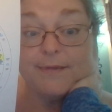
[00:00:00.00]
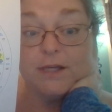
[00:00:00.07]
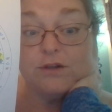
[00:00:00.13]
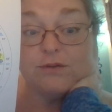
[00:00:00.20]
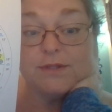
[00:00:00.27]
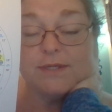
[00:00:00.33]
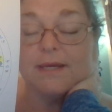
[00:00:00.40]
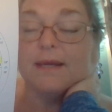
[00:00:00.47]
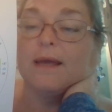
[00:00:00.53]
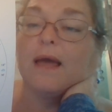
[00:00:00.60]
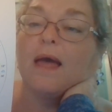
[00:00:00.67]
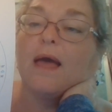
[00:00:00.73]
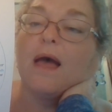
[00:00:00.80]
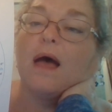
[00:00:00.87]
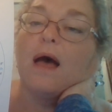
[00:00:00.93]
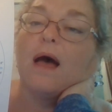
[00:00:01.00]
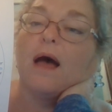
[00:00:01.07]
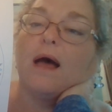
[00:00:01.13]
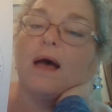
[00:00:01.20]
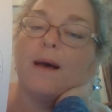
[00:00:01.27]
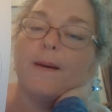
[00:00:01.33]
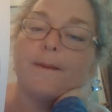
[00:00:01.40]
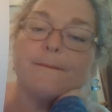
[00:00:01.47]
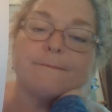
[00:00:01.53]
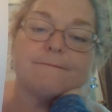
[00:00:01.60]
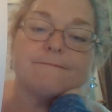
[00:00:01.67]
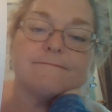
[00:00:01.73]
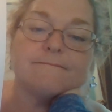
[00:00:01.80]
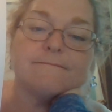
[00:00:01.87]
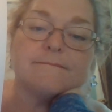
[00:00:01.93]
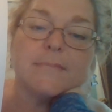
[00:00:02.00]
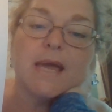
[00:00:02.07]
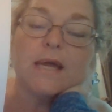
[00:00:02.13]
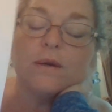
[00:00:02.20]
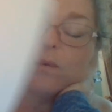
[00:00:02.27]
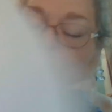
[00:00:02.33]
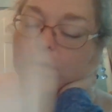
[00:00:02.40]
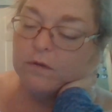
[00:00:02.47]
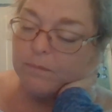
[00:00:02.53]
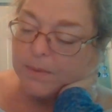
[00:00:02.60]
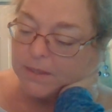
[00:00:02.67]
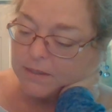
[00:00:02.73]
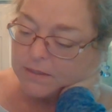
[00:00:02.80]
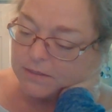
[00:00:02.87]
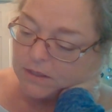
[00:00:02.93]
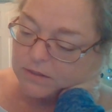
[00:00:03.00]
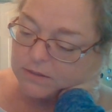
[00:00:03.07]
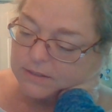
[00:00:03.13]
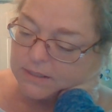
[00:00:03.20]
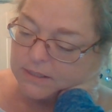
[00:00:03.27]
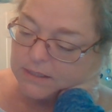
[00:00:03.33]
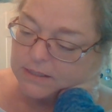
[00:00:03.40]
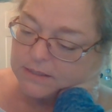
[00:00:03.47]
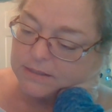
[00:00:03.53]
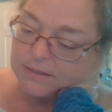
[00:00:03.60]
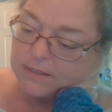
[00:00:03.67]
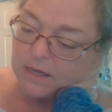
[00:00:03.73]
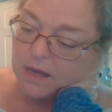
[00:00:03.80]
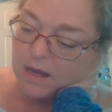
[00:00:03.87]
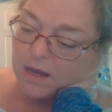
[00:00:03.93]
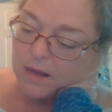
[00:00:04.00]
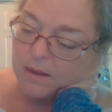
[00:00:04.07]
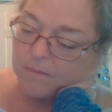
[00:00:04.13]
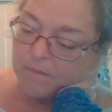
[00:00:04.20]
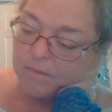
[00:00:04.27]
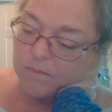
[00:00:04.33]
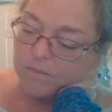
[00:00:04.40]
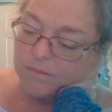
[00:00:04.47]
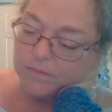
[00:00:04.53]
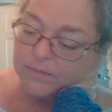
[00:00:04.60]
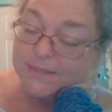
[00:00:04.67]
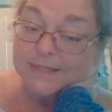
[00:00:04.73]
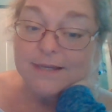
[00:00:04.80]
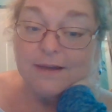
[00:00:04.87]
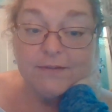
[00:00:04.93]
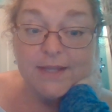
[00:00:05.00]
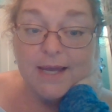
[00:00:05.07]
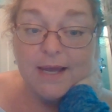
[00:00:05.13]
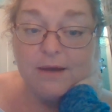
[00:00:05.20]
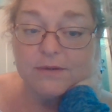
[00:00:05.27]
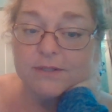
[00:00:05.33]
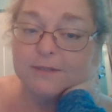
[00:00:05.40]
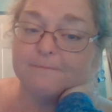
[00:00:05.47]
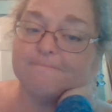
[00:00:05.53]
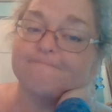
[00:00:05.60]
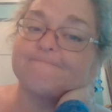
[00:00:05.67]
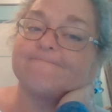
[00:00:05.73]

Interesting. Um, and it would have been in Tulsi's um, seventh house.